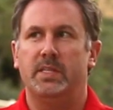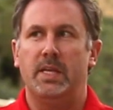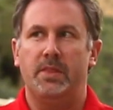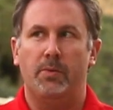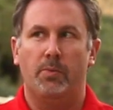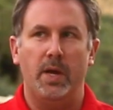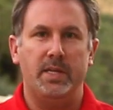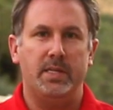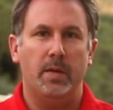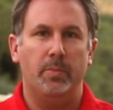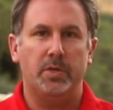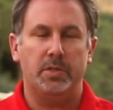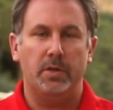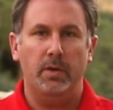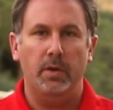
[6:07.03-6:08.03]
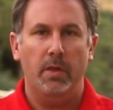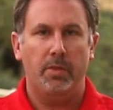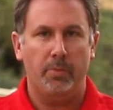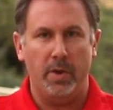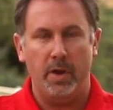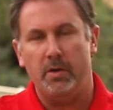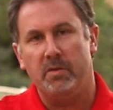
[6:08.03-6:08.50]
is at the right temperature,
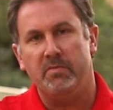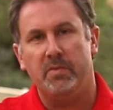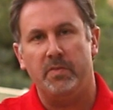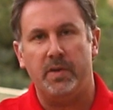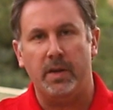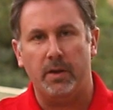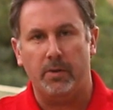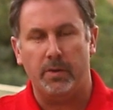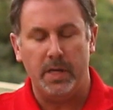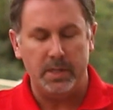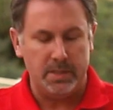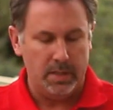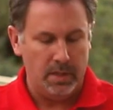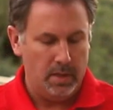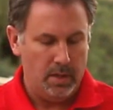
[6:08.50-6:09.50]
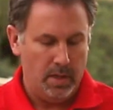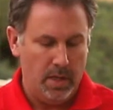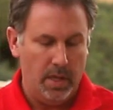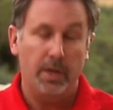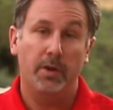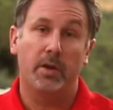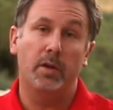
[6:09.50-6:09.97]
350 degrees,
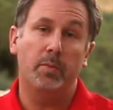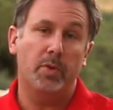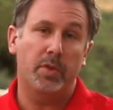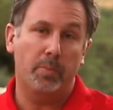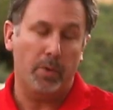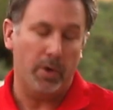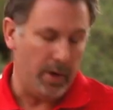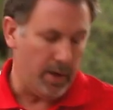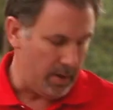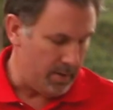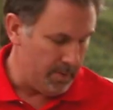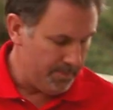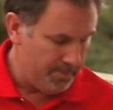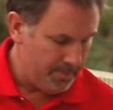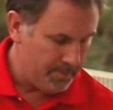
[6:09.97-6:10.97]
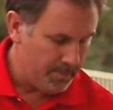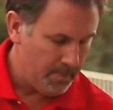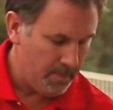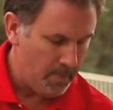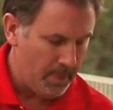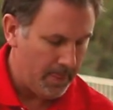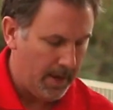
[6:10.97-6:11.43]
you're going to put the bird in.
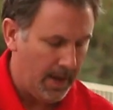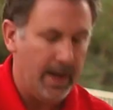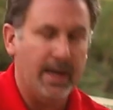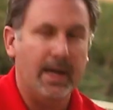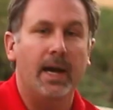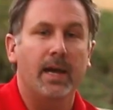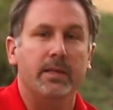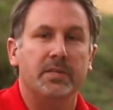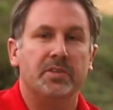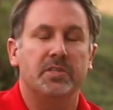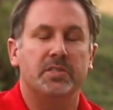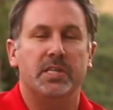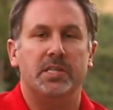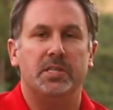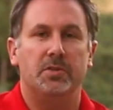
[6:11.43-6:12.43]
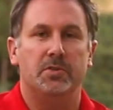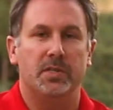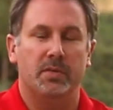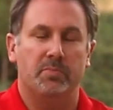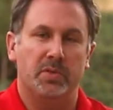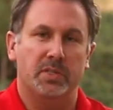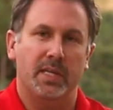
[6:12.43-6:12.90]
I highly suggest
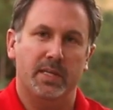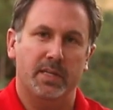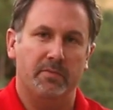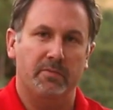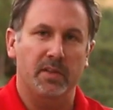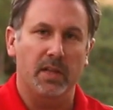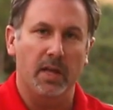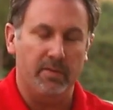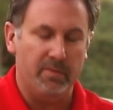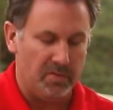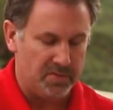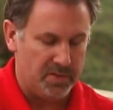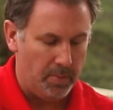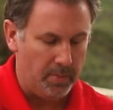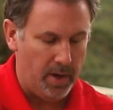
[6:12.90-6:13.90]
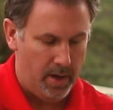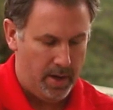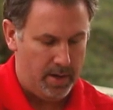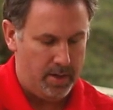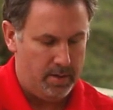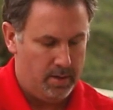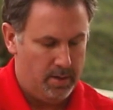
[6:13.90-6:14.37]
using a protective glove of some
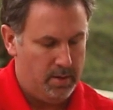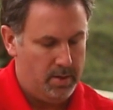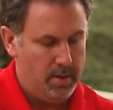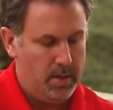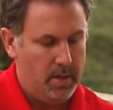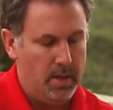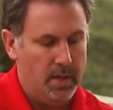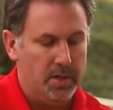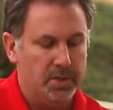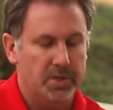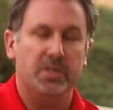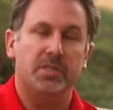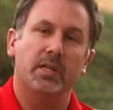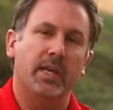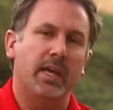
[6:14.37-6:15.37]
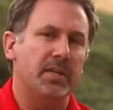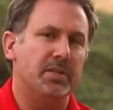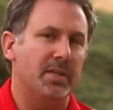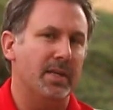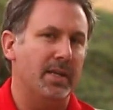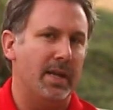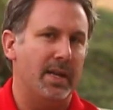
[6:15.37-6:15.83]
kind, just in case
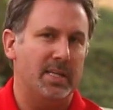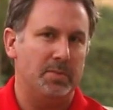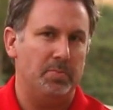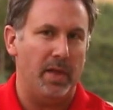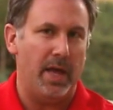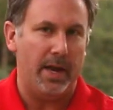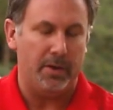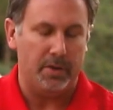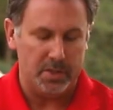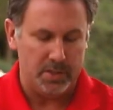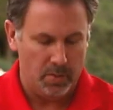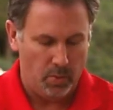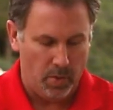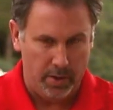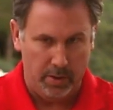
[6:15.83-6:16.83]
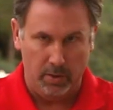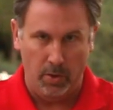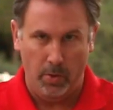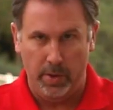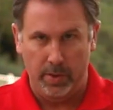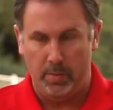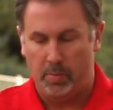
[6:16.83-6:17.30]
you get any splatters while you're
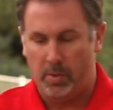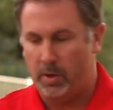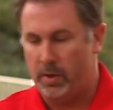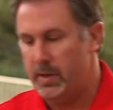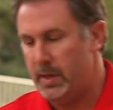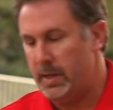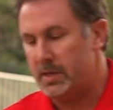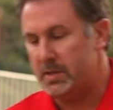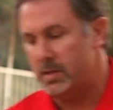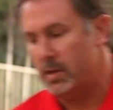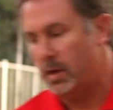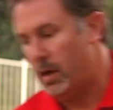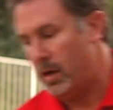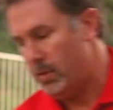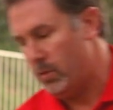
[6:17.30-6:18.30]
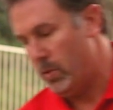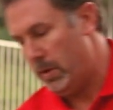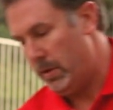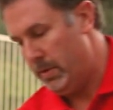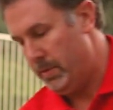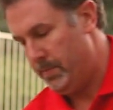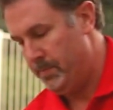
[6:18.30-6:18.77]
lowering the bird into the hot oil.